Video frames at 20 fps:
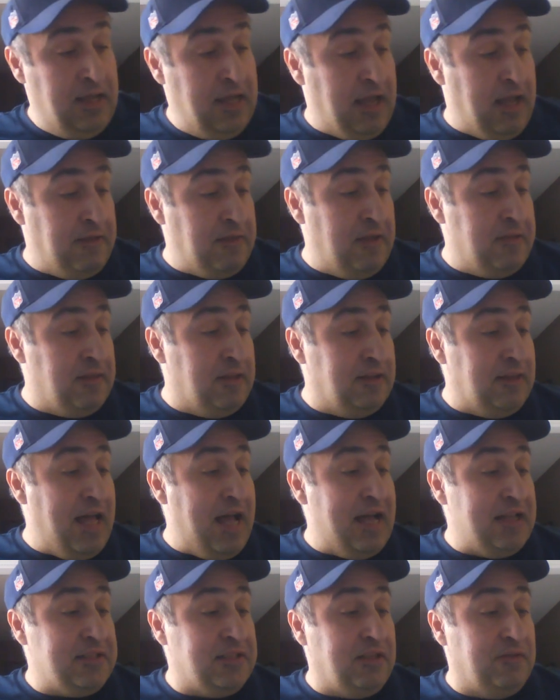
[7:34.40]
and then the
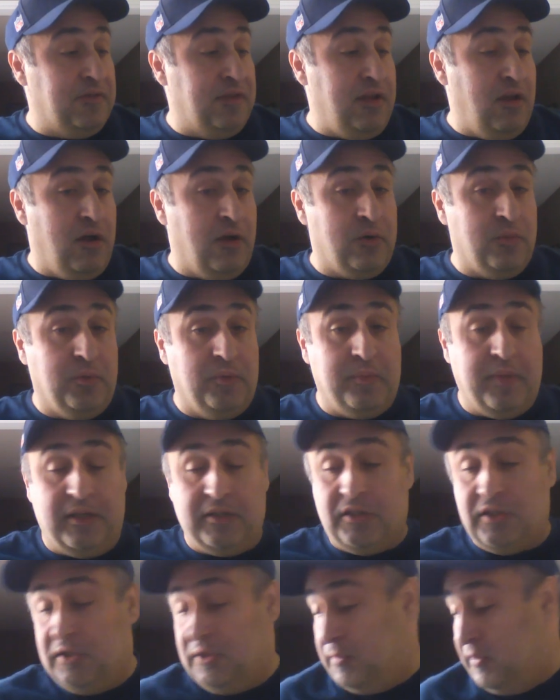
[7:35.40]
last of the honorable
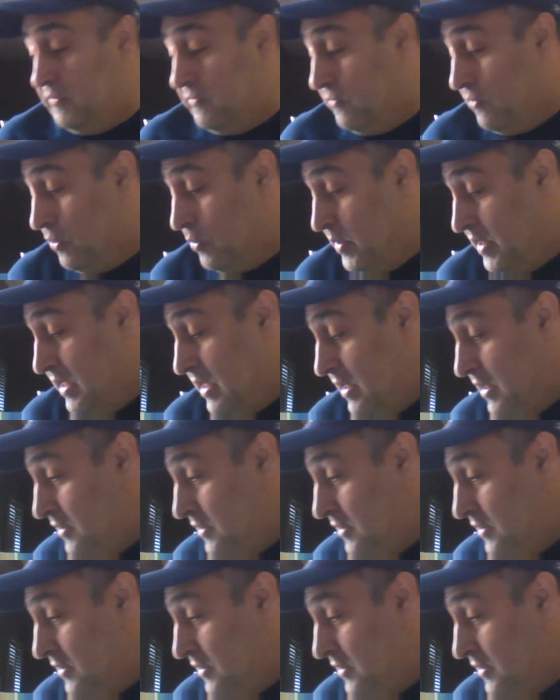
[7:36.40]
mentions before we get